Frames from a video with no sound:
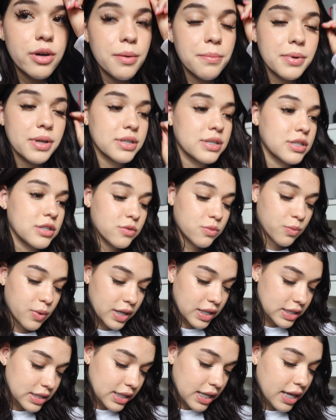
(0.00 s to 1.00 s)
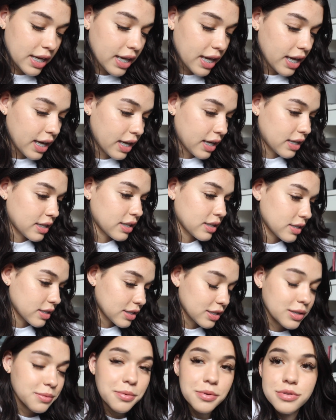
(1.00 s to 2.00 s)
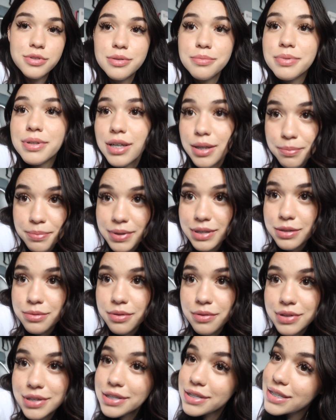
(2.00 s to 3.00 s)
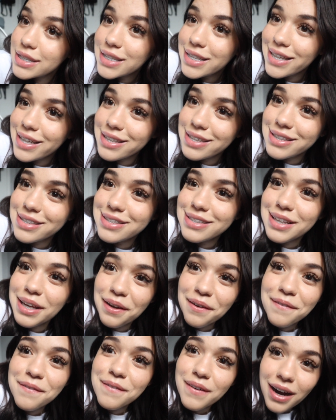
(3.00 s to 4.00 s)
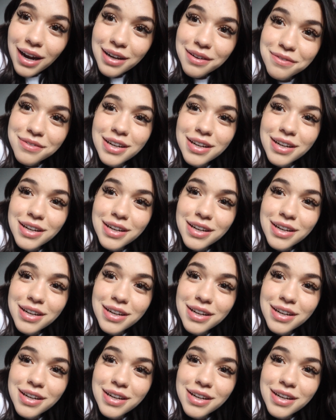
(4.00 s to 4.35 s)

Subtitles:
up because it's Wednesday and it's supposed to be up by 12:30 and it's like 5